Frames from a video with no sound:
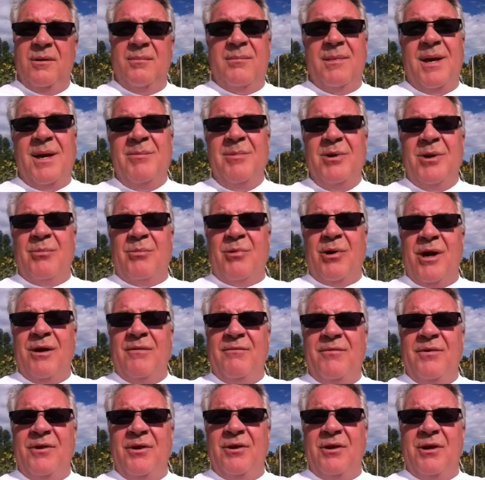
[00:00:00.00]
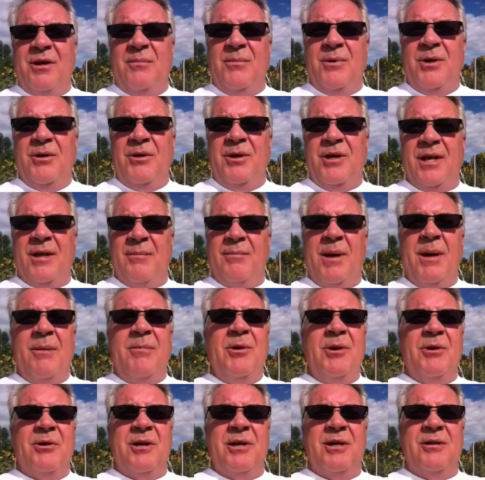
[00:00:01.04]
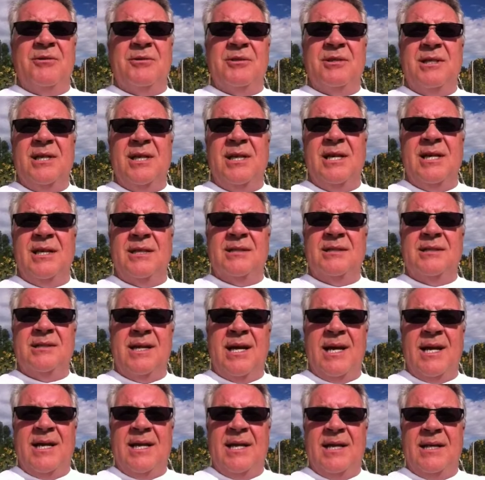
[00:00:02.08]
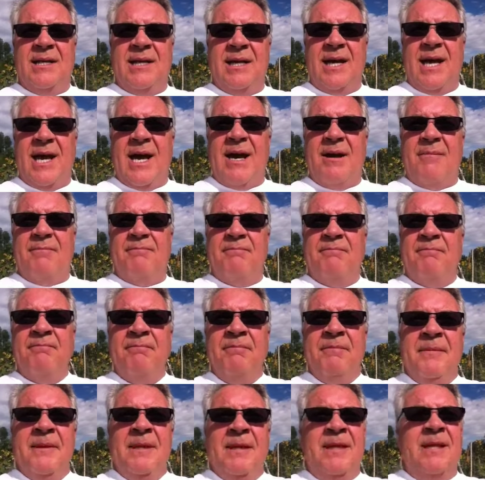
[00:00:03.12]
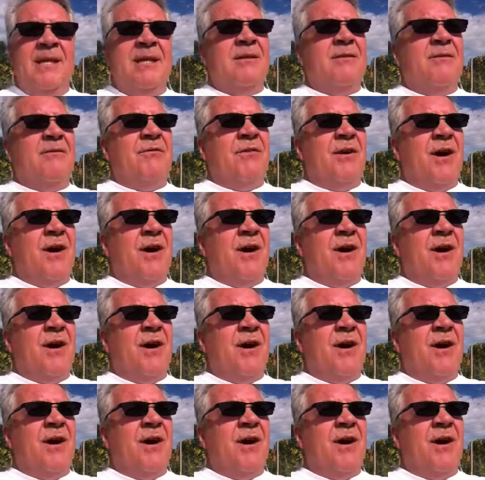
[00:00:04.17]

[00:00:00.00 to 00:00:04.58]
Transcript: Maybe you're praying for your community. Maybe you're interceding and standing in the gap that